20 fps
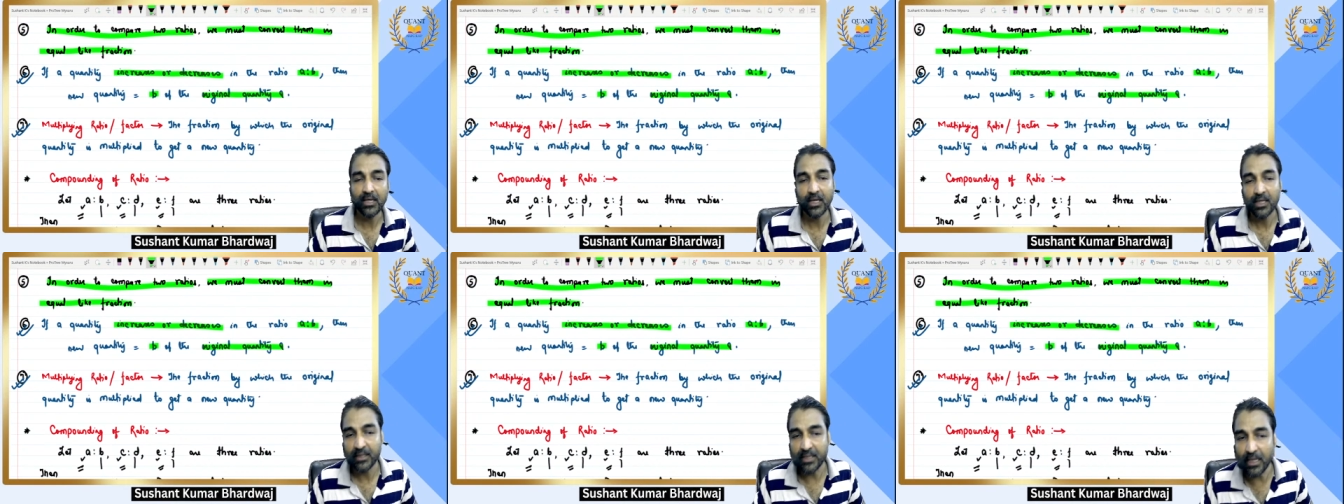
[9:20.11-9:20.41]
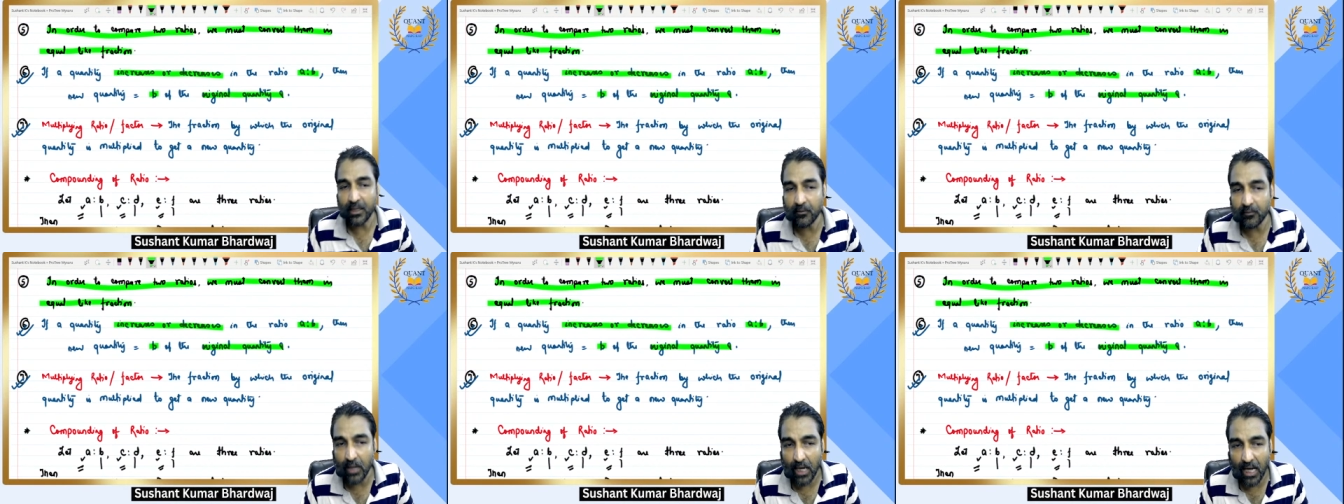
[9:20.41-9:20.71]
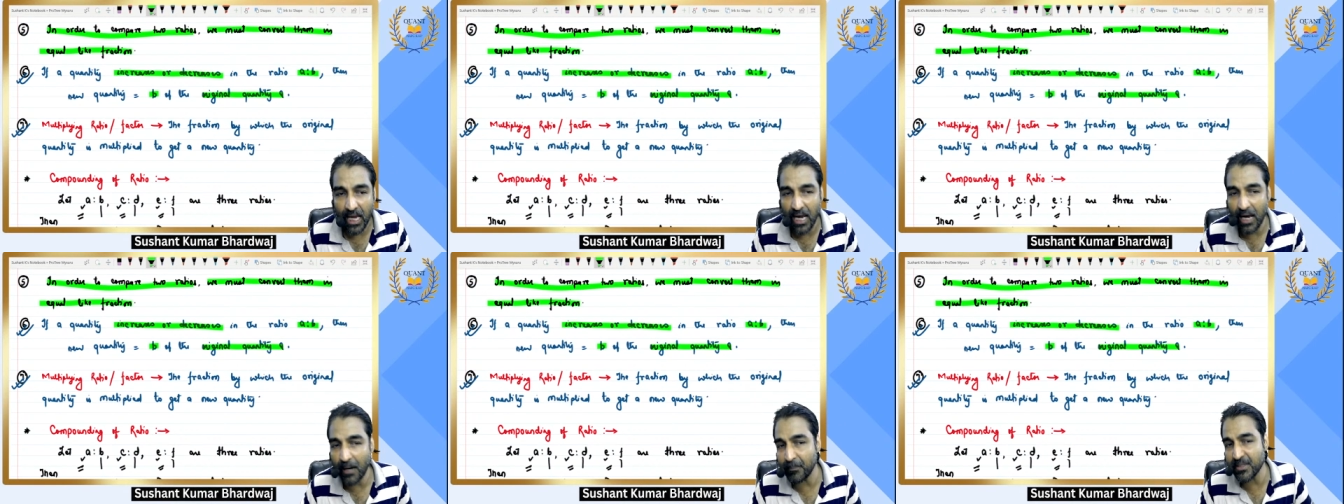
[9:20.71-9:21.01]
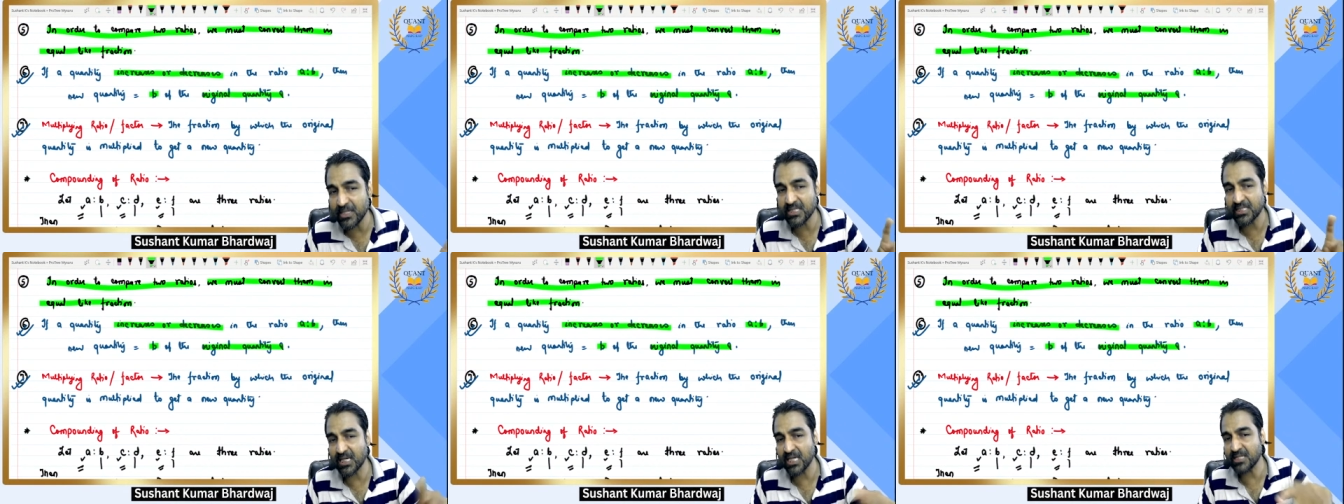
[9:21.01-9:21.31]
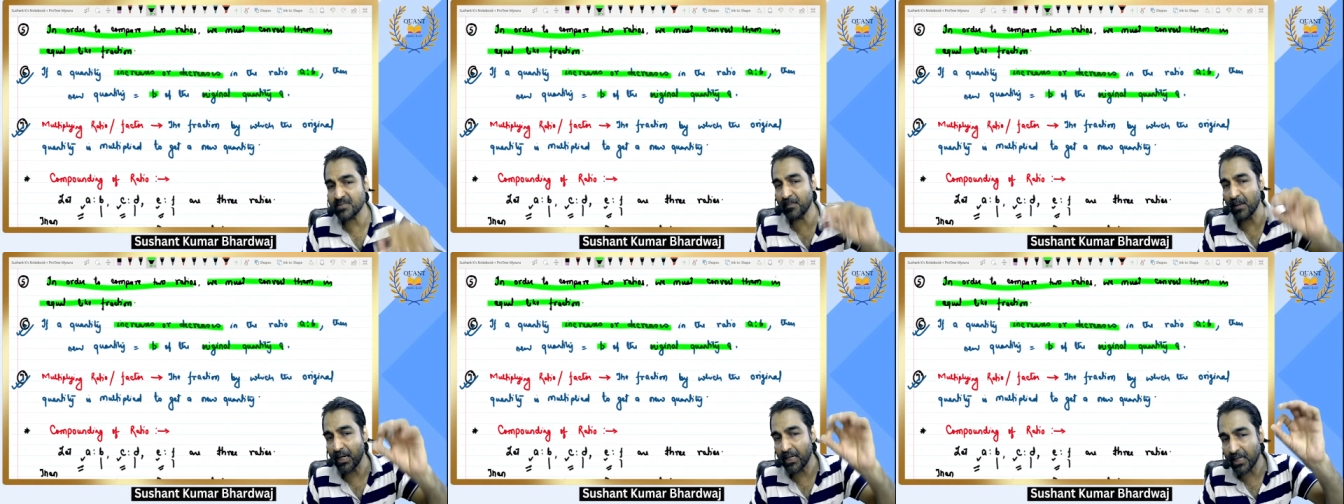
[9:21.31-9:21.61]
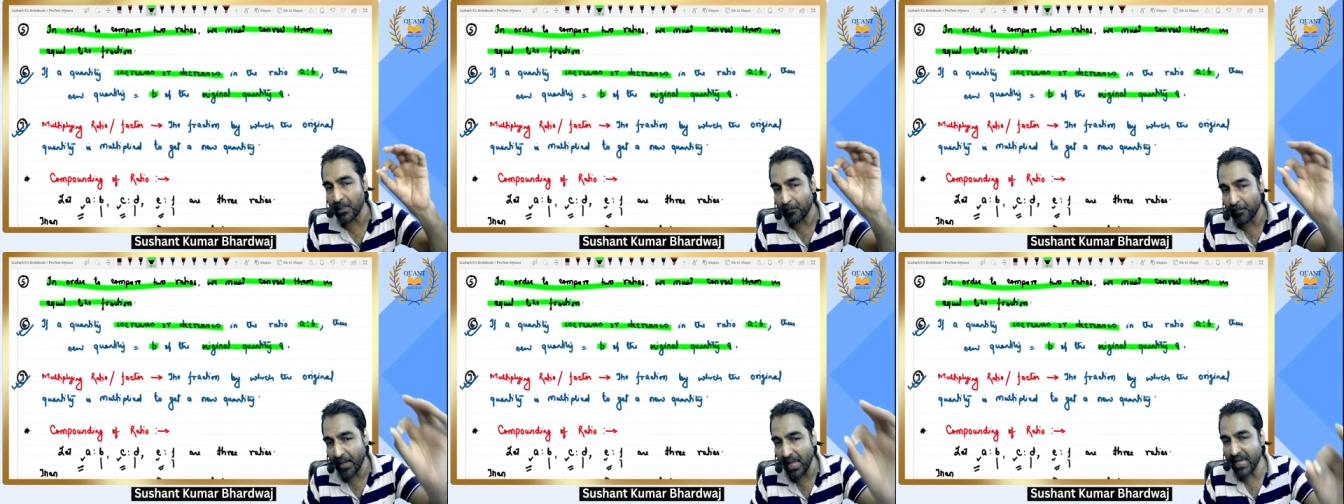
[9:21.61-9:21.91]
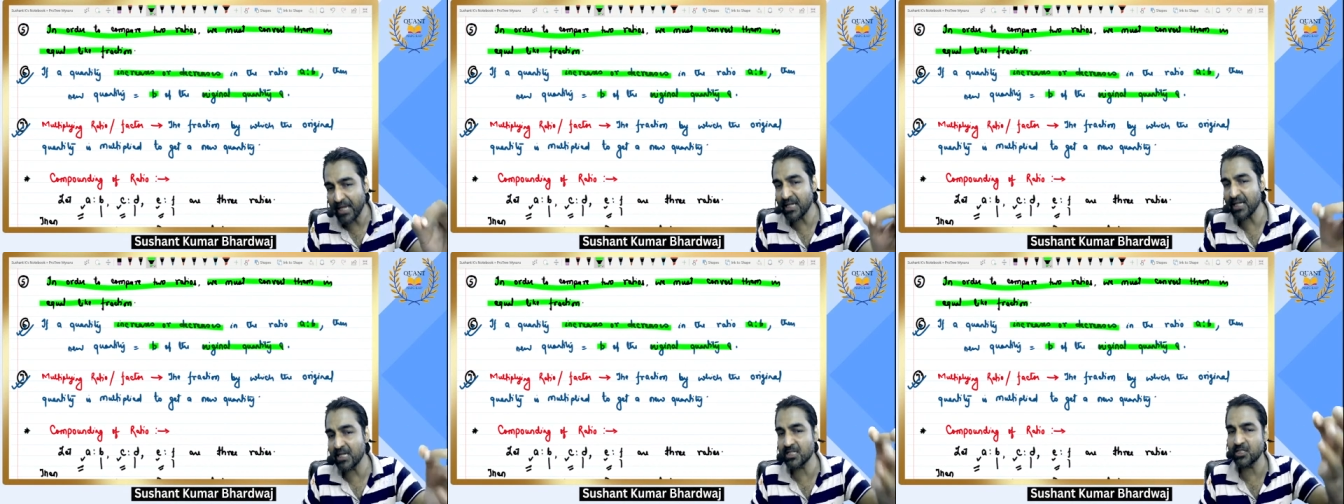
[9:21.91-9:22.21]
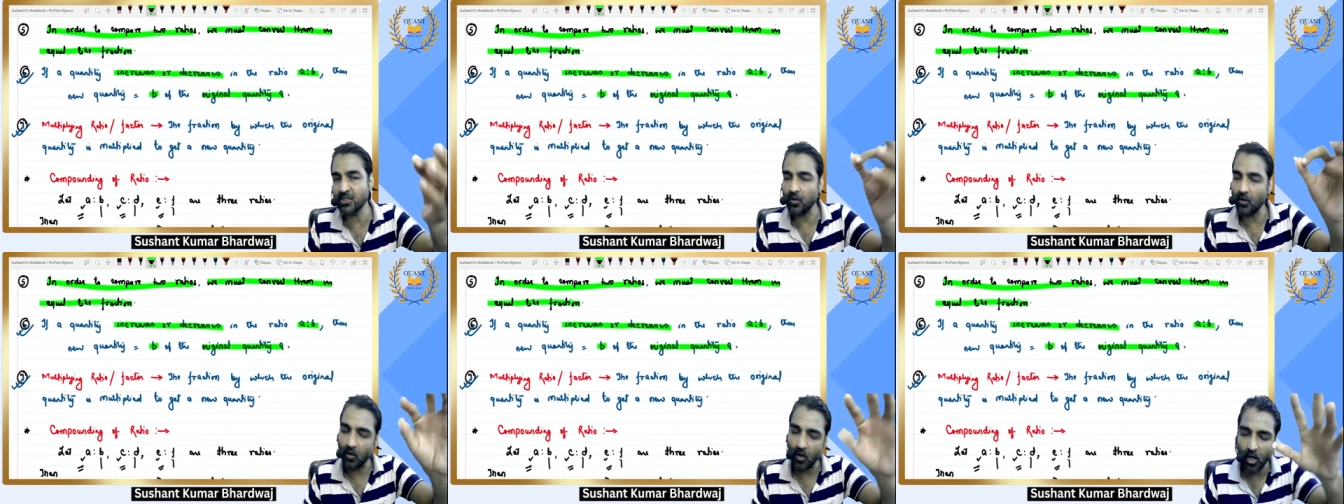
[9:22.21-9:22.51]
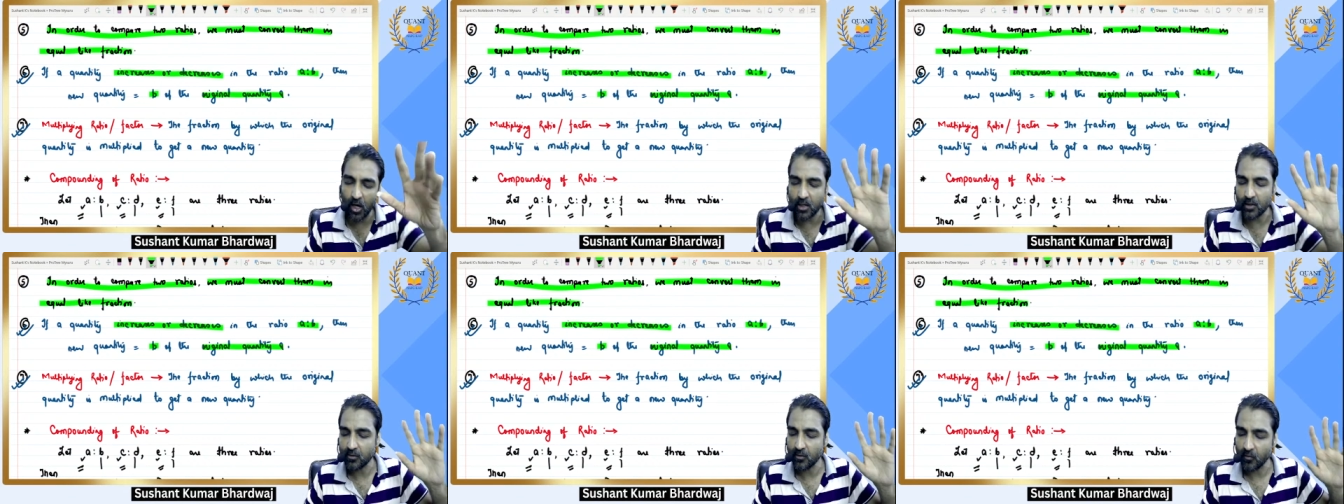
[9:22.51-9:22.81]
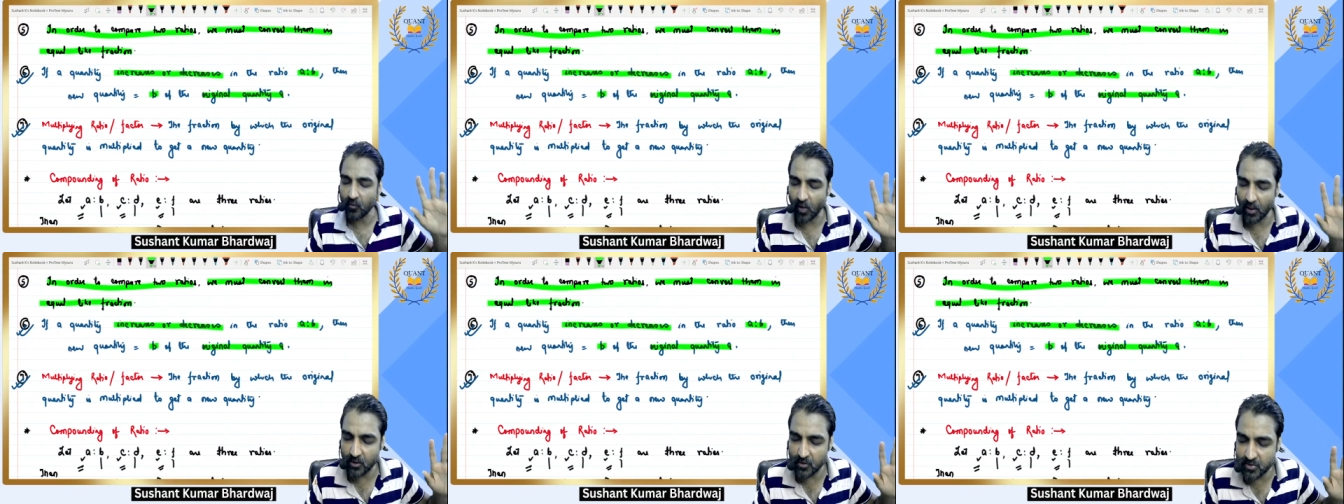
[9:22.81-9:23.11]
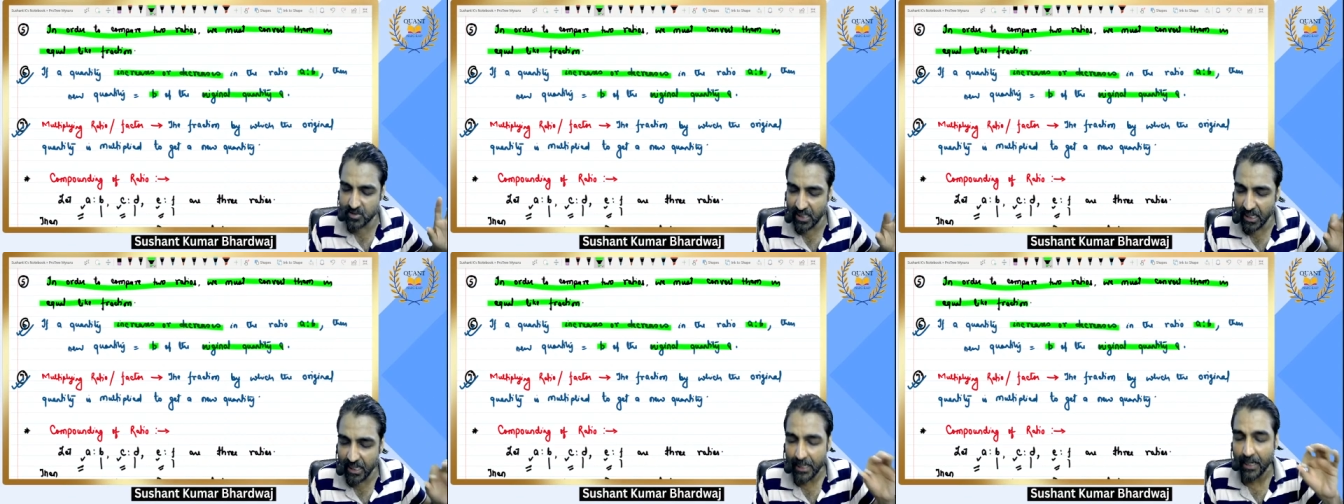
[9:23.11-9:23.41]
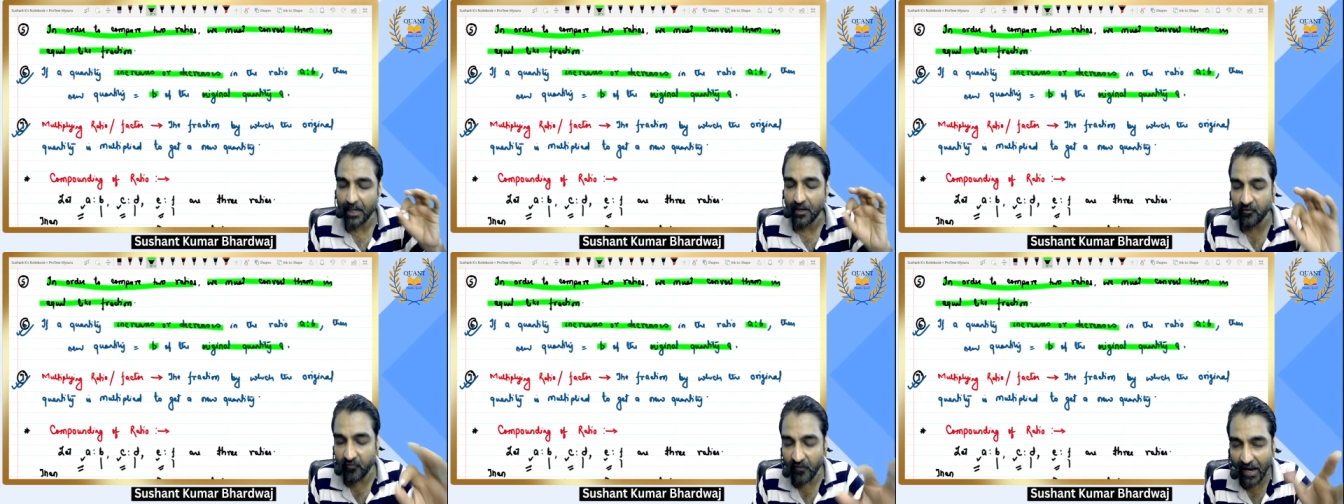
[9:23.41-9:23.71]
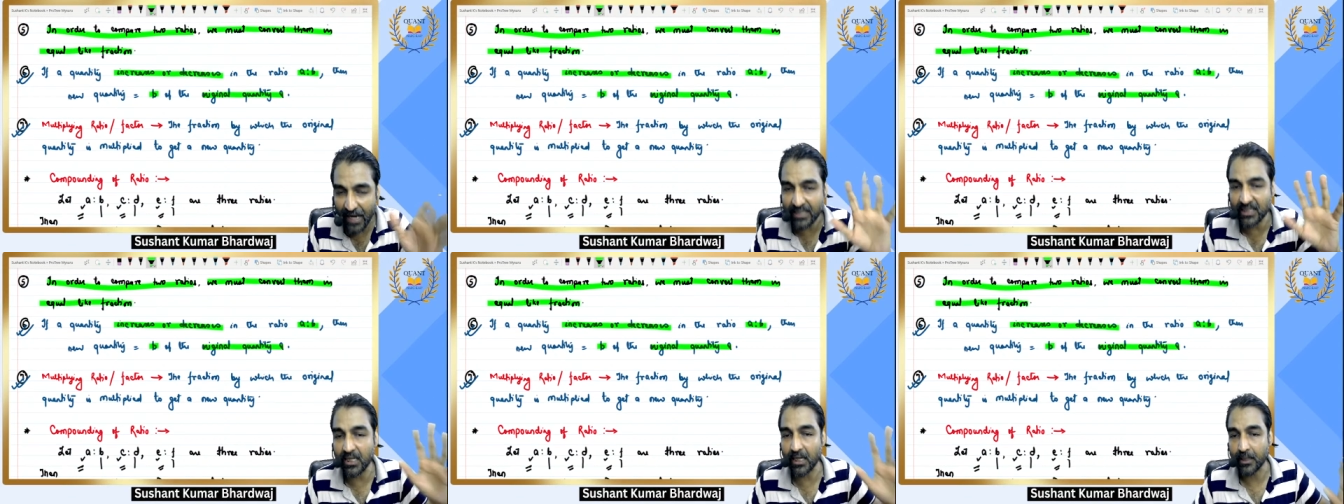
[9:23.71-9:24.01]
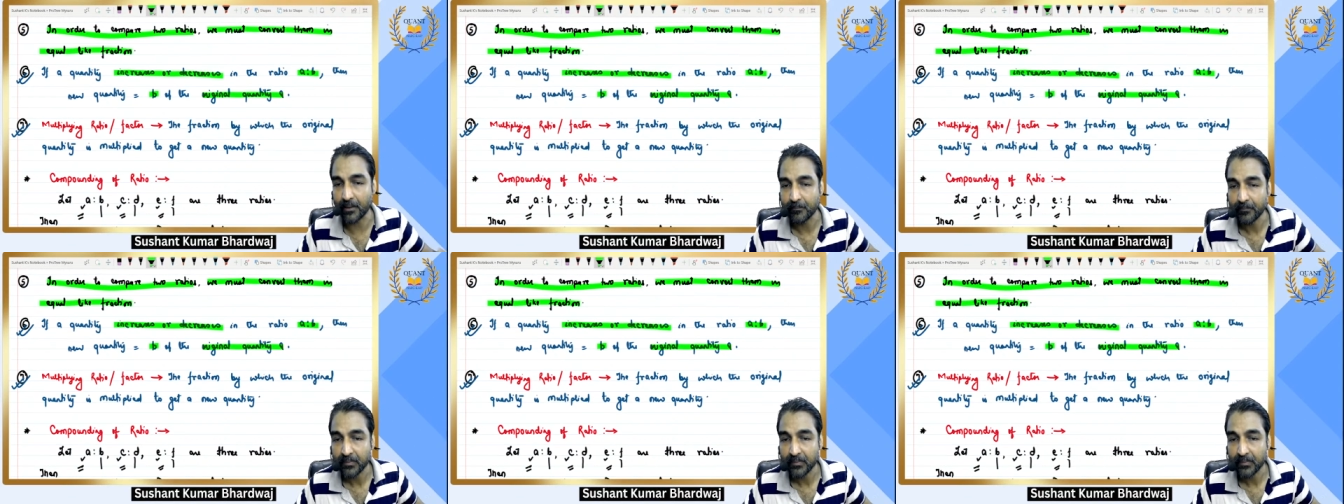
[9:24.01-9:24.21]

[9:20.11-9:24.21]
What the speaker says: Then I have discussed multiplying ratio, or what you say, factor,